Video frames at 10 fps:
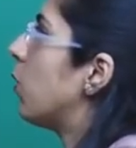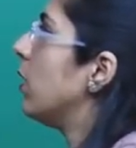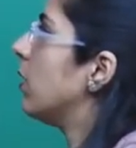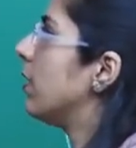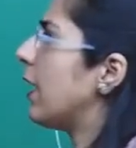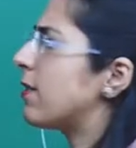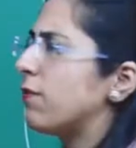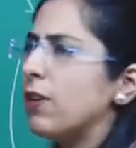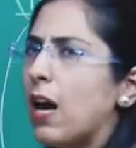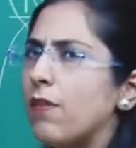one. Next
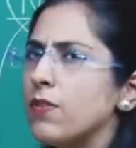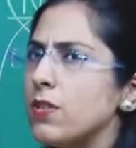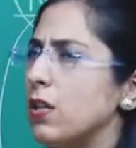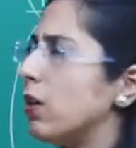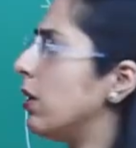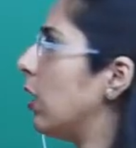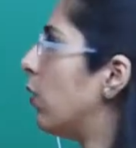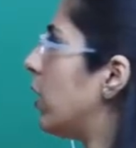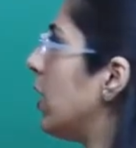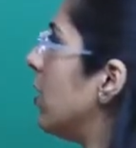we have is a
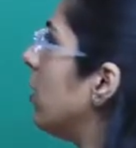nicotine.